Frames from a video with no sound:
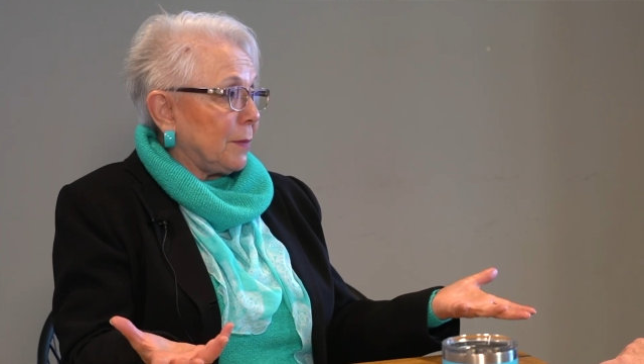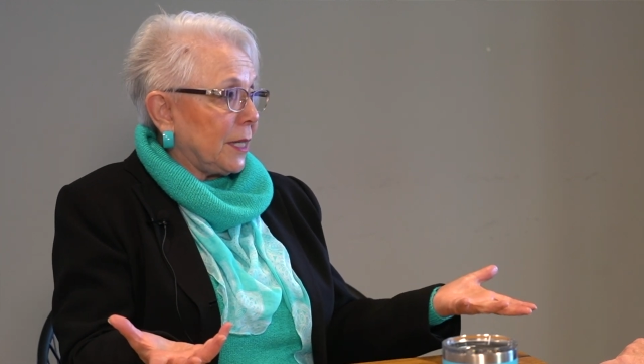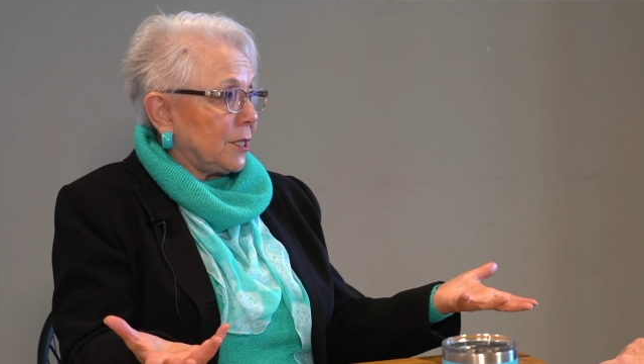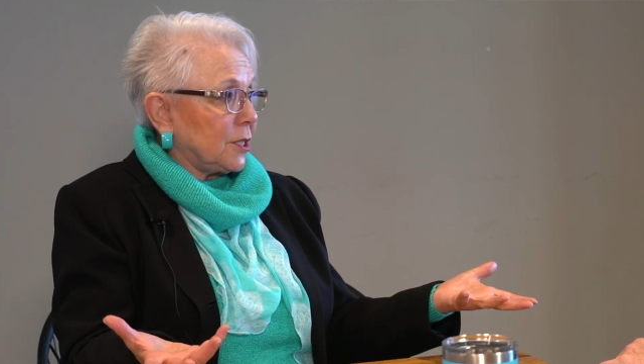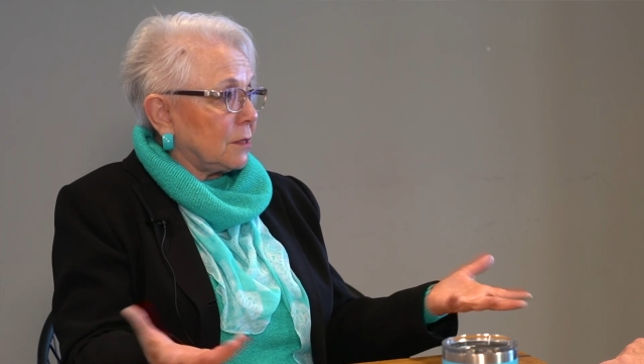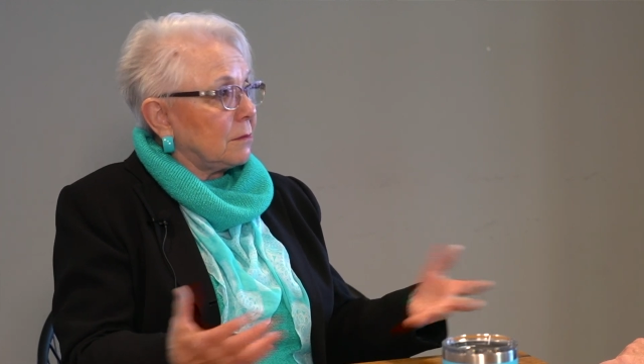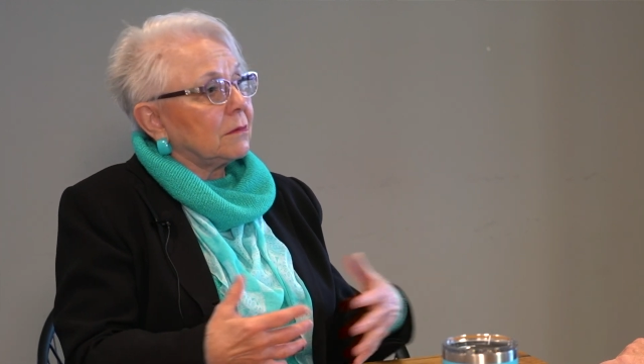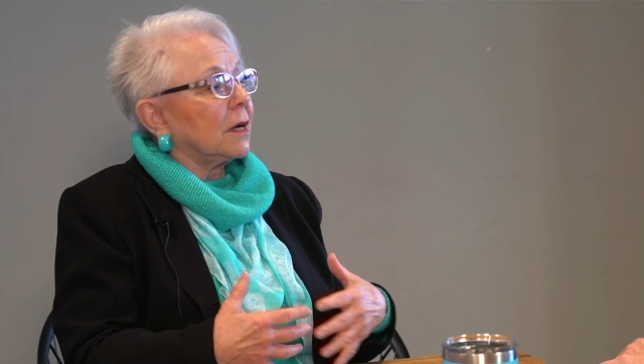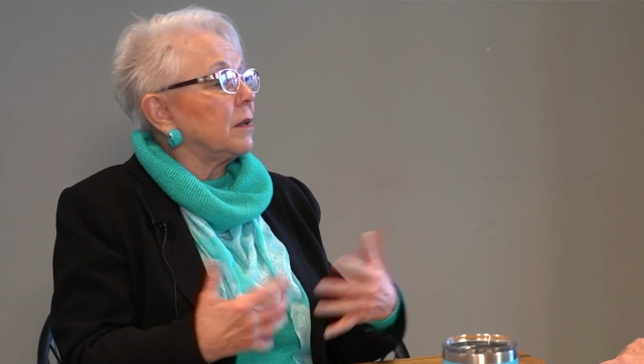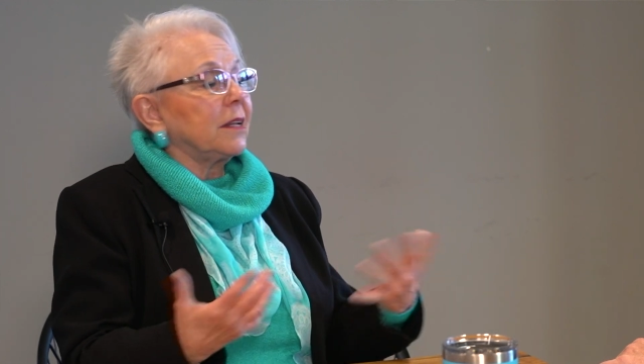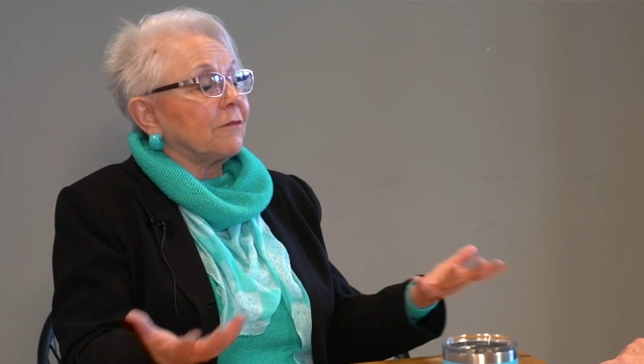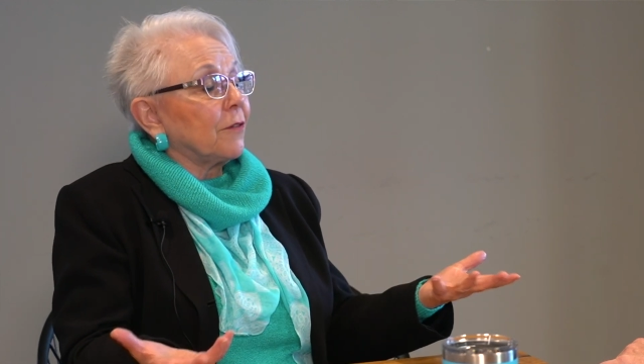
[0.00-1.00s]

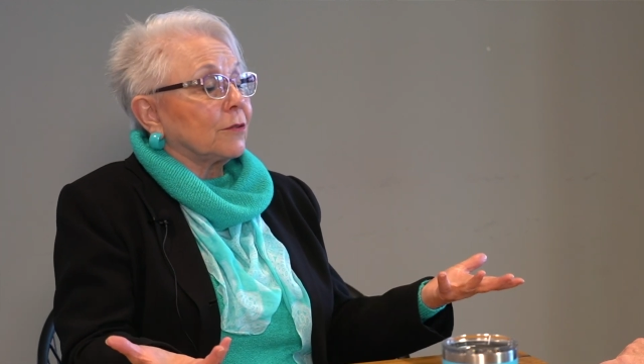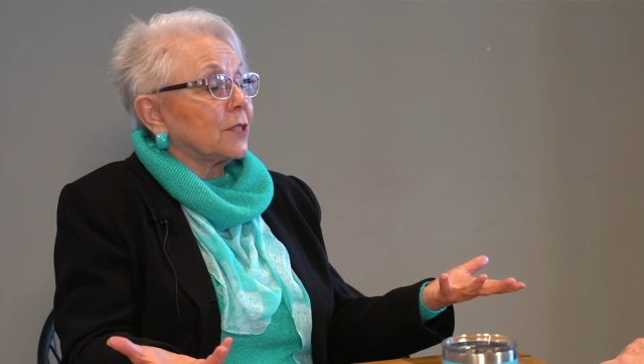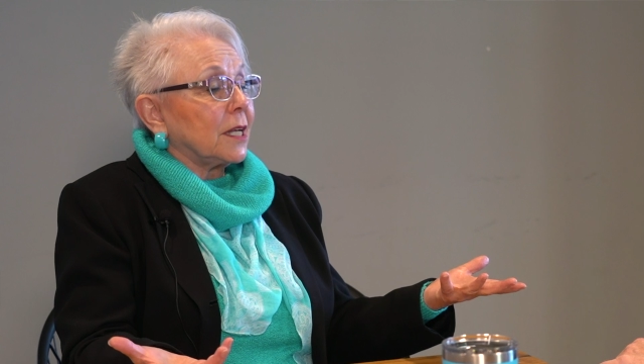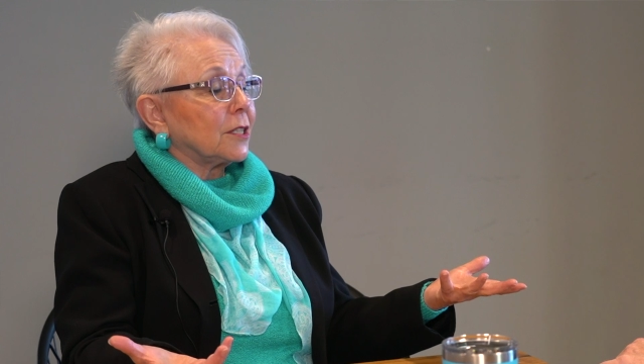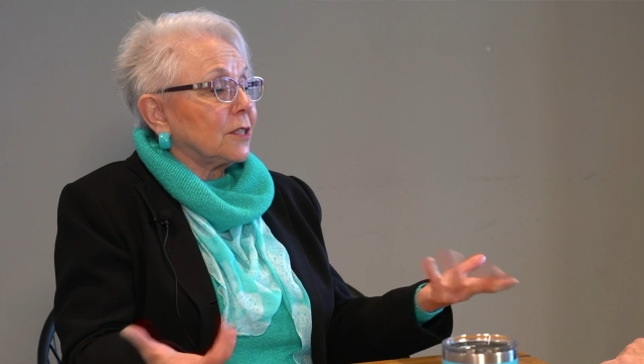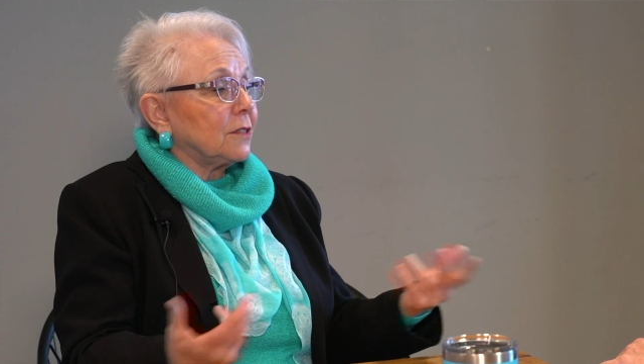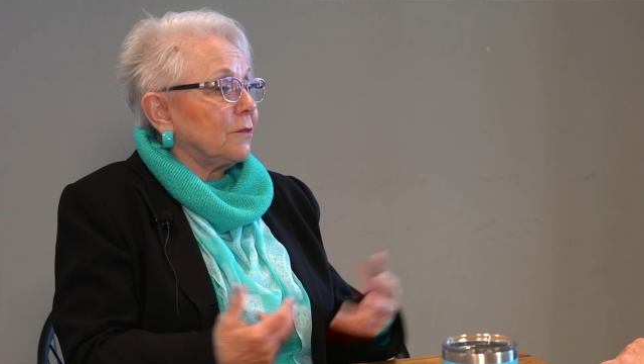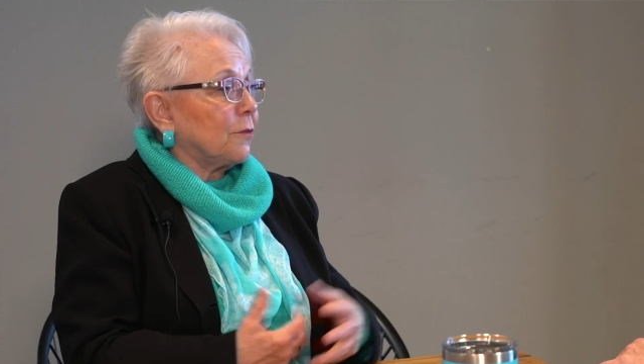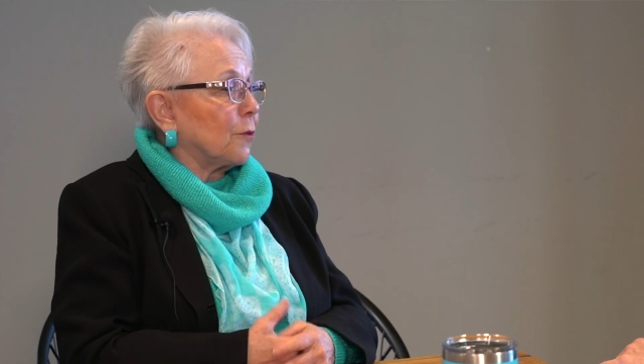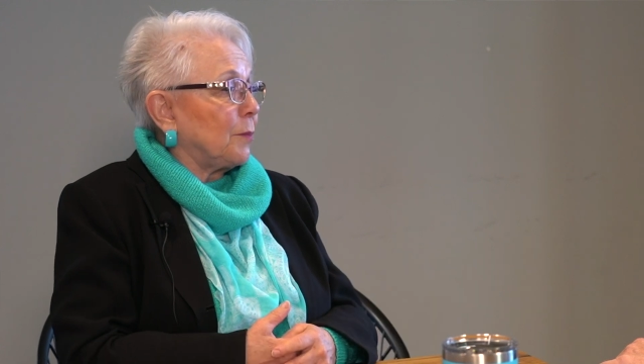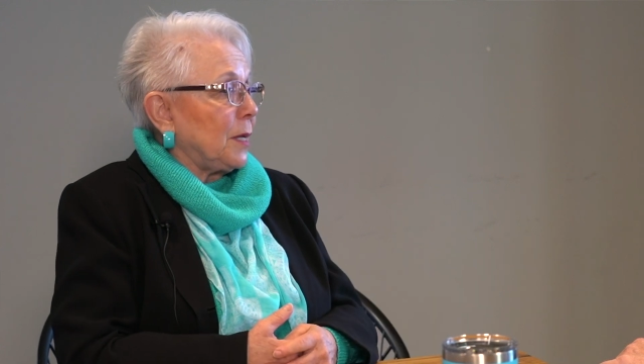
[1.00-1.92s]
an info session